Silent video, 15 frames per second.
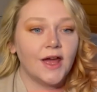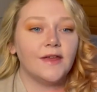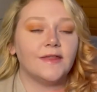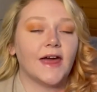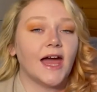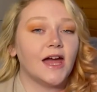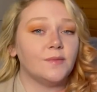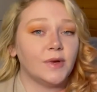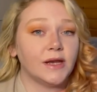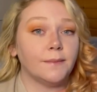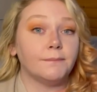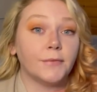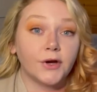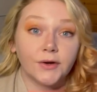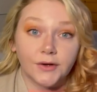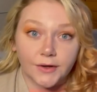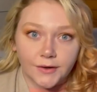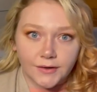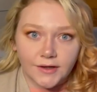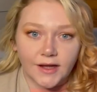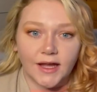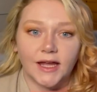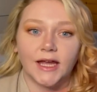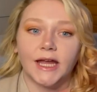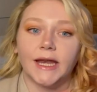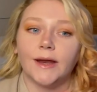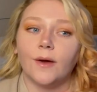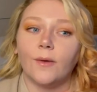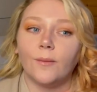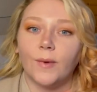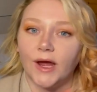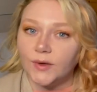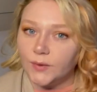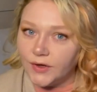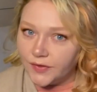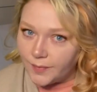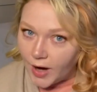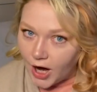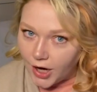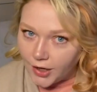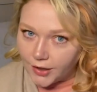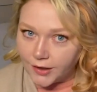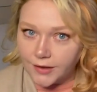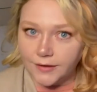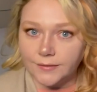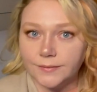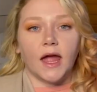that had been murdered in Wentworth Park.